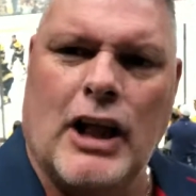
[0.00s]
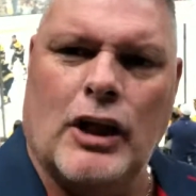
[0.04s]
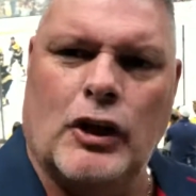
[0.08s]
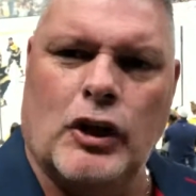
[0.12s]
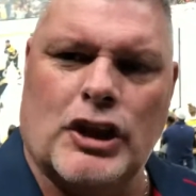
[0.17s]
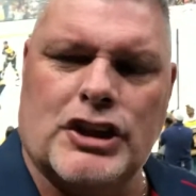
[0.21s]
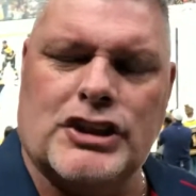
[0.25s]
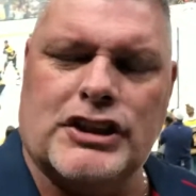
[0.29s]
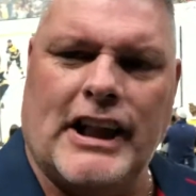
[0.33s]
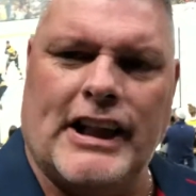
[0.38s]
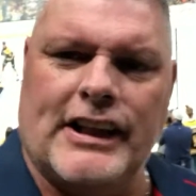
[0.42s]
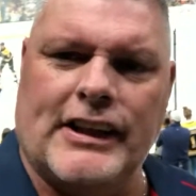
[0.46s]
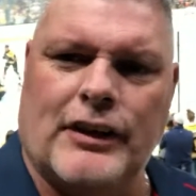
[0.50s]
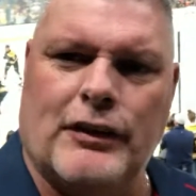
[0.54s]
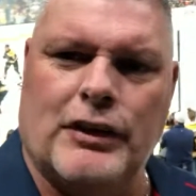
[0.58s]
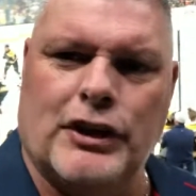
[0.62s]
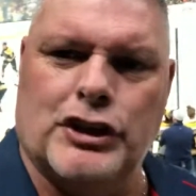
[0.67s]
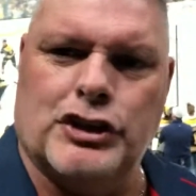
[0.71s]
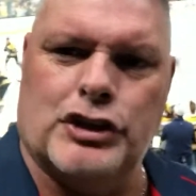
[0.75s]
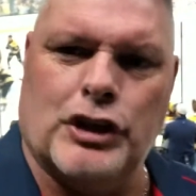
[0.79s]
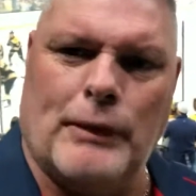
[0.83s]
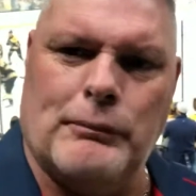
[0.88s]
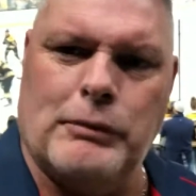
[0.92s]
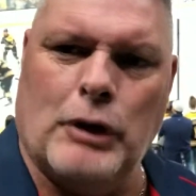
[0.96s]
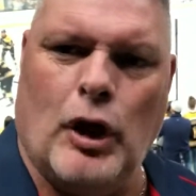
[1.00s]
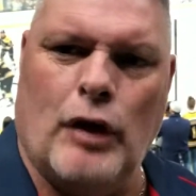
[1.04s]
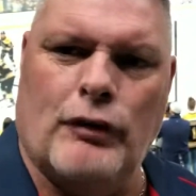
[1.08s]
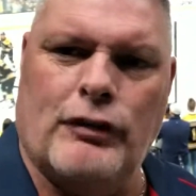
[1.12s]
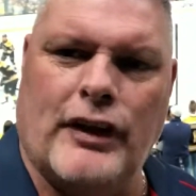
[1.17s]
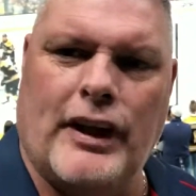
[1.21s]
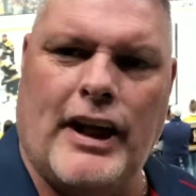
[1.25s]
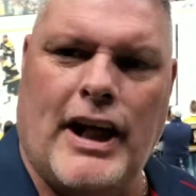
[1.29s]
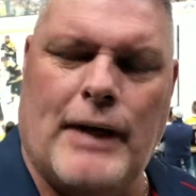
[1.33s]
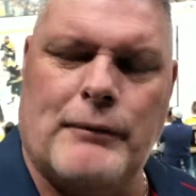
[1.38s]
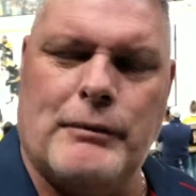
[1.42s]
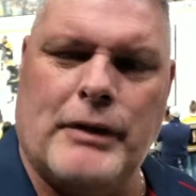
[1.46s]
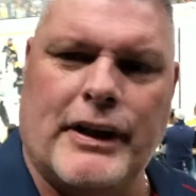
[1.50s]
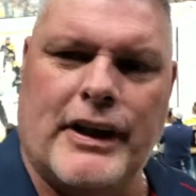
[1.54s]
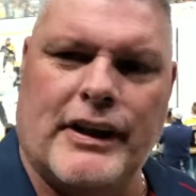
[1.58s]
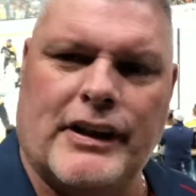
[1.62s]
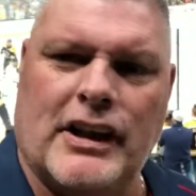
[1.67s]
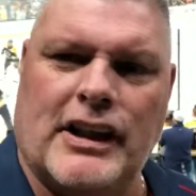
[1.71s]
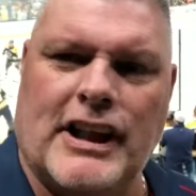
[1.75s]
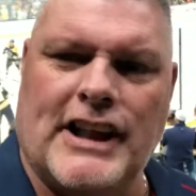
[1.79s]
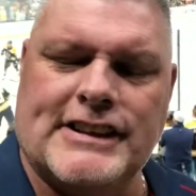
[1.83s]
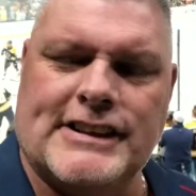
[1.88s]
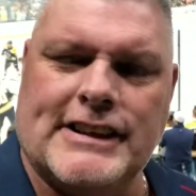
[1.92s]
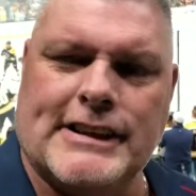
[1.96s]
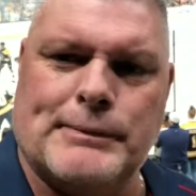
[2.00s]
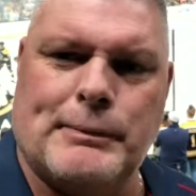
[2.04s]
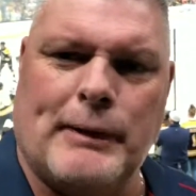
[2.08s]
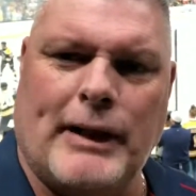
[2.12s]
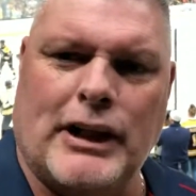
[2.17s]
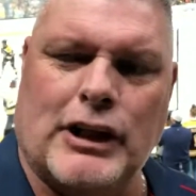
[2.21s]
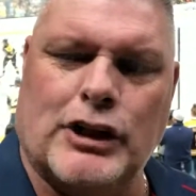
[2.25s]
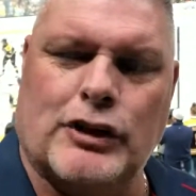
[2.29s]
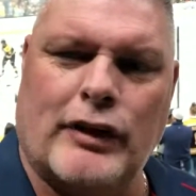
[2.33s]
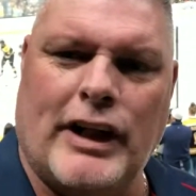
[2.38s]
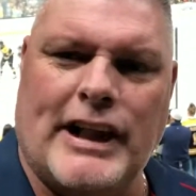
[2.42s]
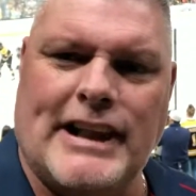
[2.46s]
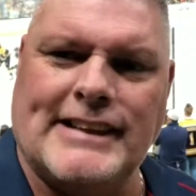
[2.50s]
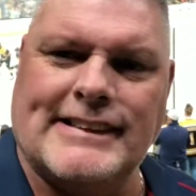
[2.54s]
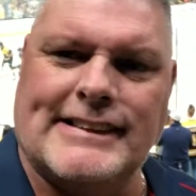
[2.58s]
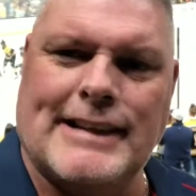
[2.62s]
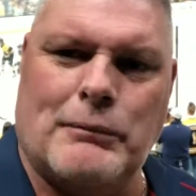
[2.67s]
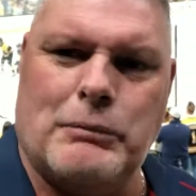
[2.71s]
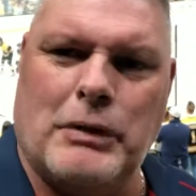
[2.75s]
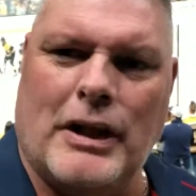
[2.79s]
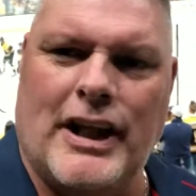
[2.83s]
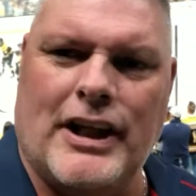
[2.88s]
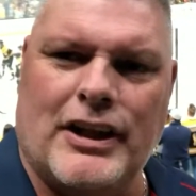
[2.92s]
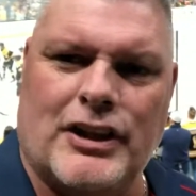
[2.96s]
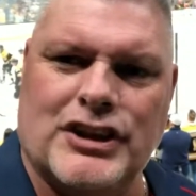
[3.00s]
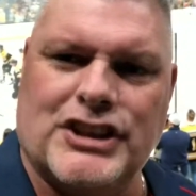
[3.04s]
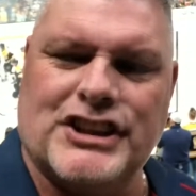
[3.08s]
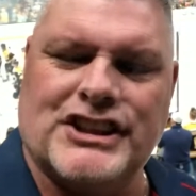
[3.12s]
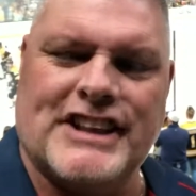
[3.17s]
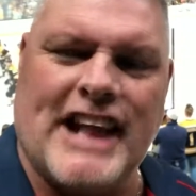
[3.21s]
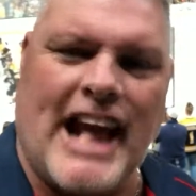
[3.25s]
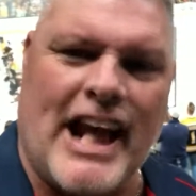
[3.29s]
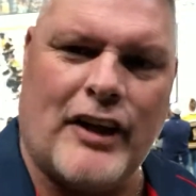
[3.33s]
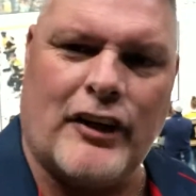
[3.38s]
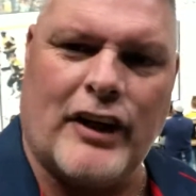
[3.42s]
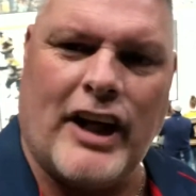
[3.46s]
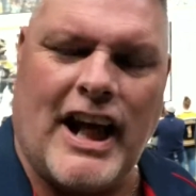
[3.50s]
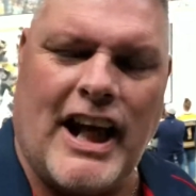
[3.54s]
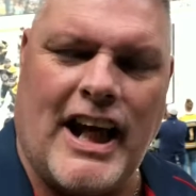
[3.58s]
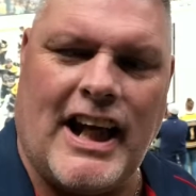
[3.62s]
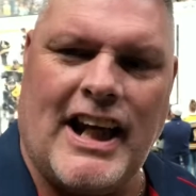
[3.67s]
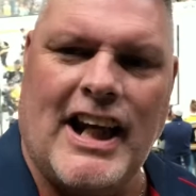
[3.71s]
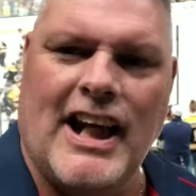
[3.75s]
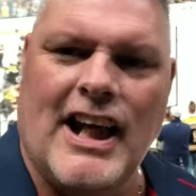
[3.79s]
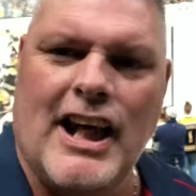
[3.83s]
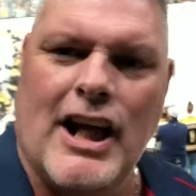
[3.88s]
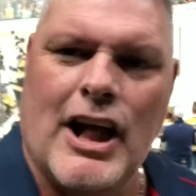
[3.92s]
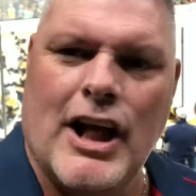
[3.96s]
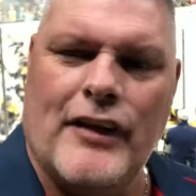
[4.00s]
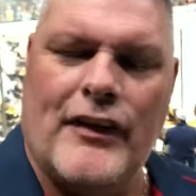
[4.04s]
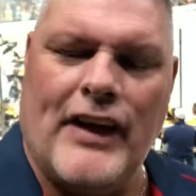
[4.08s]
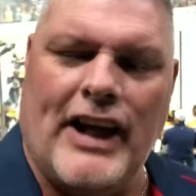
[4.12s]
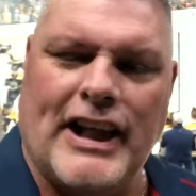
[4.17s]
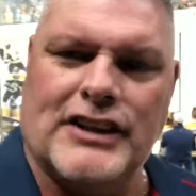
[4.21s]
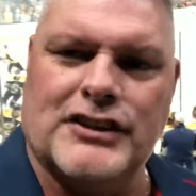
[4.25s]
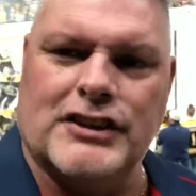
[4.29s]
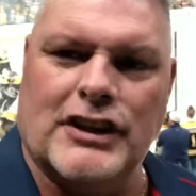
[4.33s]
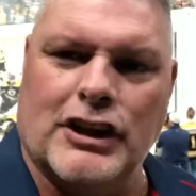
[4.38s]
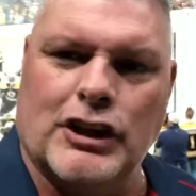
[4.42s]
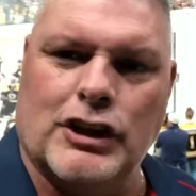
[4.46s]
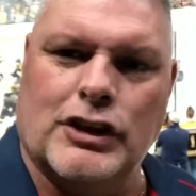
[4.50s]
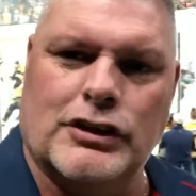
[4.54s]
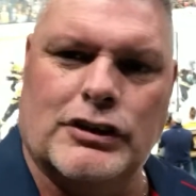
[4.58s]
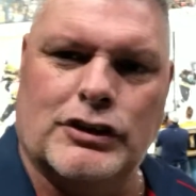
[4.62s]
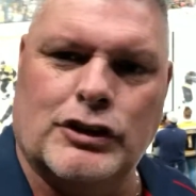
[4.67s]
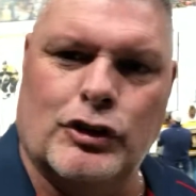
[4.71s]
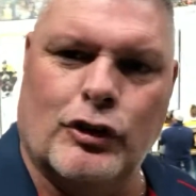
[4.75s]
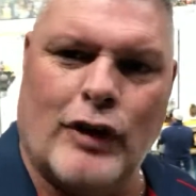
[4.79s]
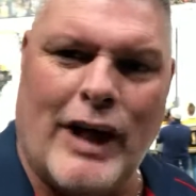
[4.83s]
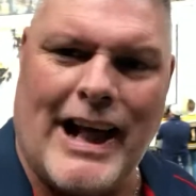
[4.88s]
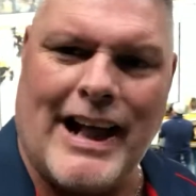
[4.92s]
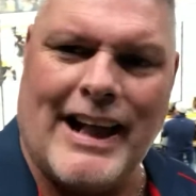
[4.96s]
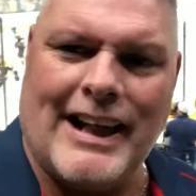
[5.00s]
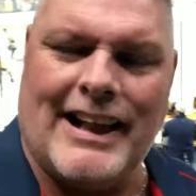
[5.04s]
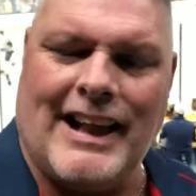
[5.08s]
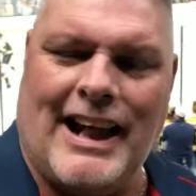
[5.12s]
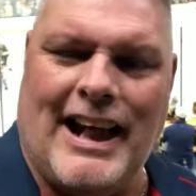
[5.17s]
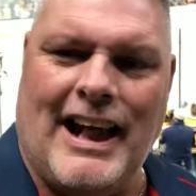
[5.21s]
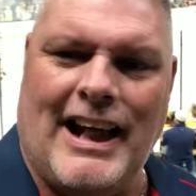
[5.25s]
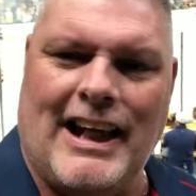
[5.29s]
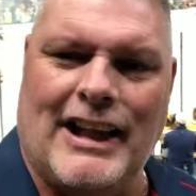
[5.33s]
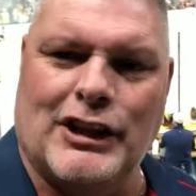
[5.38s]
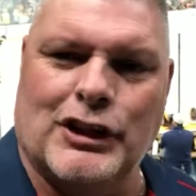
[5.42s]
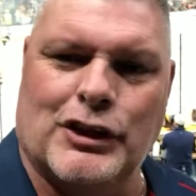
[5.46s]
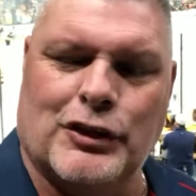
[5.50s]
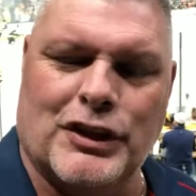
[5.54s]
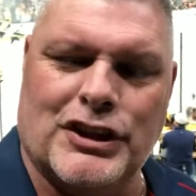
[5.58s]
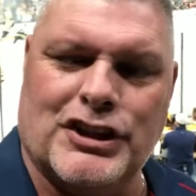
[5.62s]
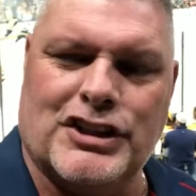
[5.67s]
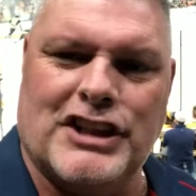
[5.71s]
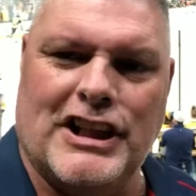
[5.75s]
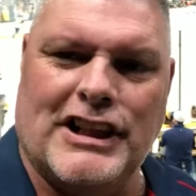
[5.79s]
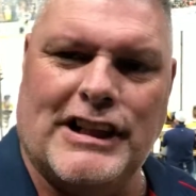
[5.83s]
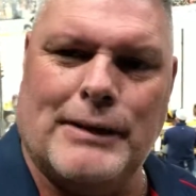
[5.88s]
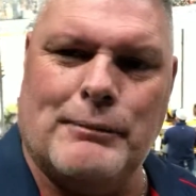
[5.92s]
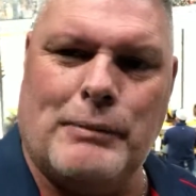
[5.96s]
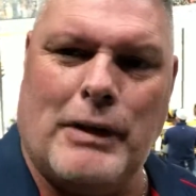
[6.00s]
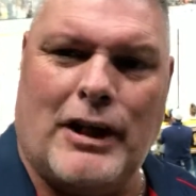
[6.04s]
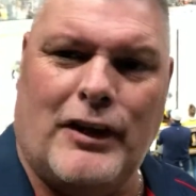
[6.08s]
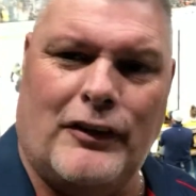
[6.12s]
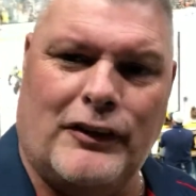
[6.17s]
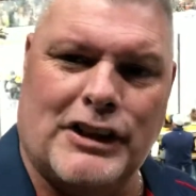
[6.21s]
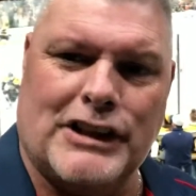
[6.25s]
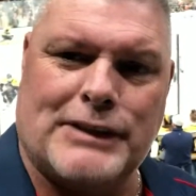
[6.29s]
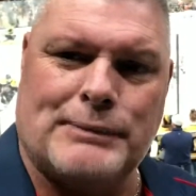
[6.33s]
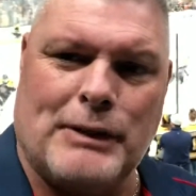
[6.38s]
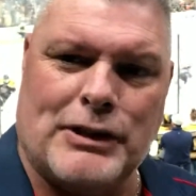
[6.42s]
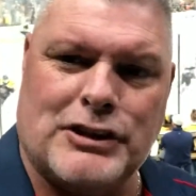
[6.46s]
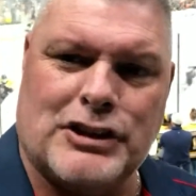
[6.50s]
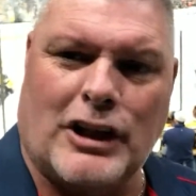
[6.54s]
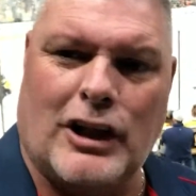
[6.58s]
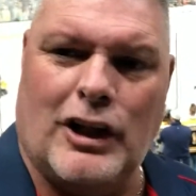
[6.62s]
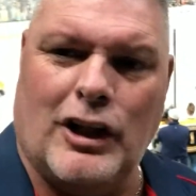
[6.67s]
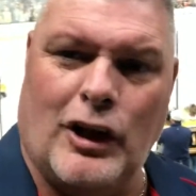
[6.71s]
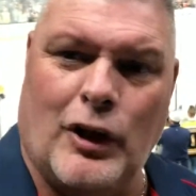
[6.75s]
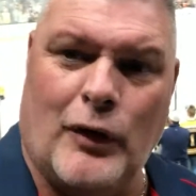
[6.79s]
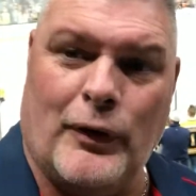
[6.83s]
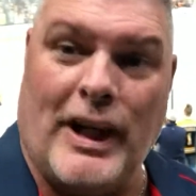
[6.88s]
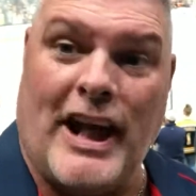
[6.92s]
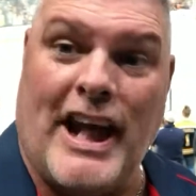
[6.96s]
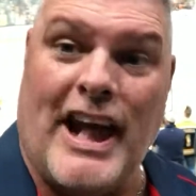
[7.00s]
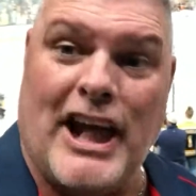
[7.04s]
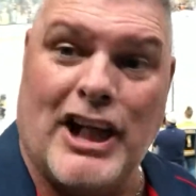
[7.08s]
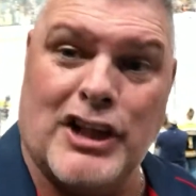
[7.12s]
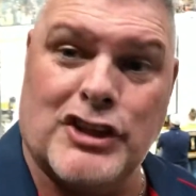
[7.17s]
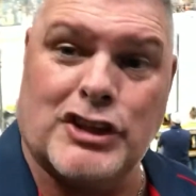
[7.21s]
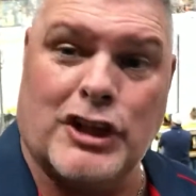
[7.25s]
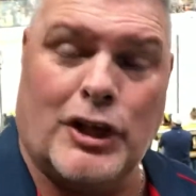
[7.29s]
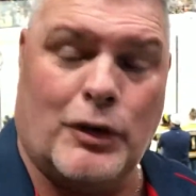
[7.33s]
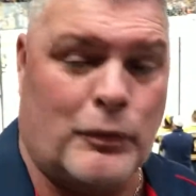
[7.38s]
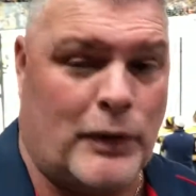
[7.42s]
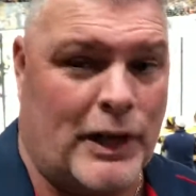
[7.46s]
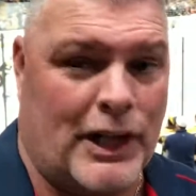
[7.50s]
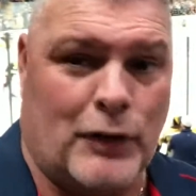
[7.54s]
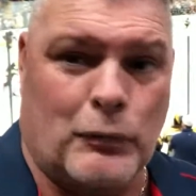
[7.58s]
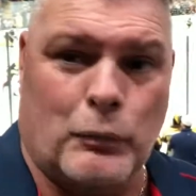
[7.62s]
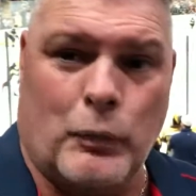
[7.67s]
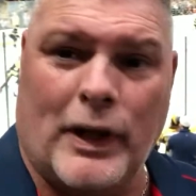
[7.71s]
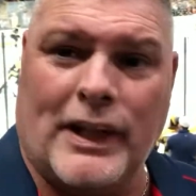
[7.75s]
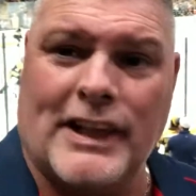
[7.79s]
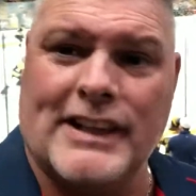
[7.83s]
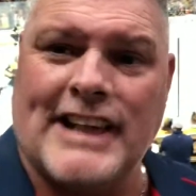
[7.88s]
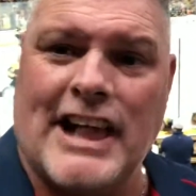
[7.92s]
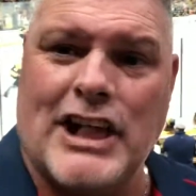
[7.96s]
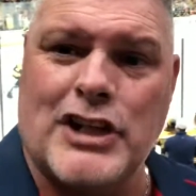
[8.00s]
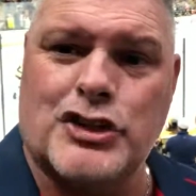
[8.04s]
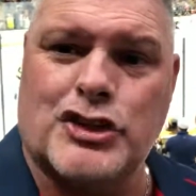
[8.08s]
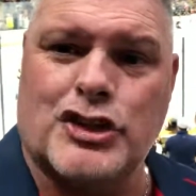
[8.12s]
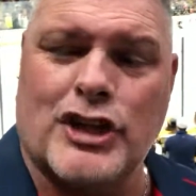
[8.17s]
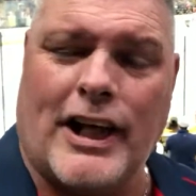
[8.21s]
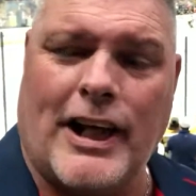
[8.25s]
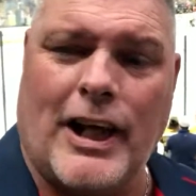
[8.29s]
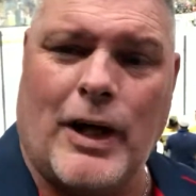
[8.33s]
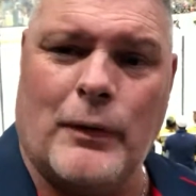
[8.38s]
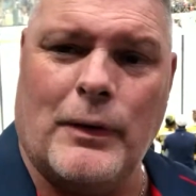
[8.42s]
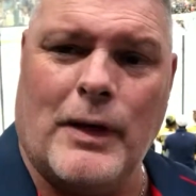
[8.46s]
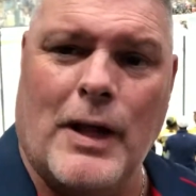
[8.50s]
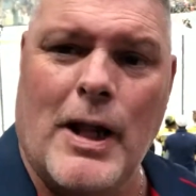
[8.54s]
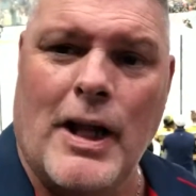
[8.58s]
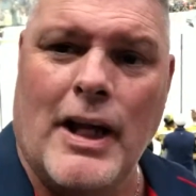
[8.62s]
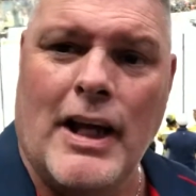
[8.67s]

Looks like they're in trouble over there, but nonetheless, it's been a great doubleheader Saturday. Thanks to Greg and Christine DeVell, and a special hello to Angela with a what a day shutout.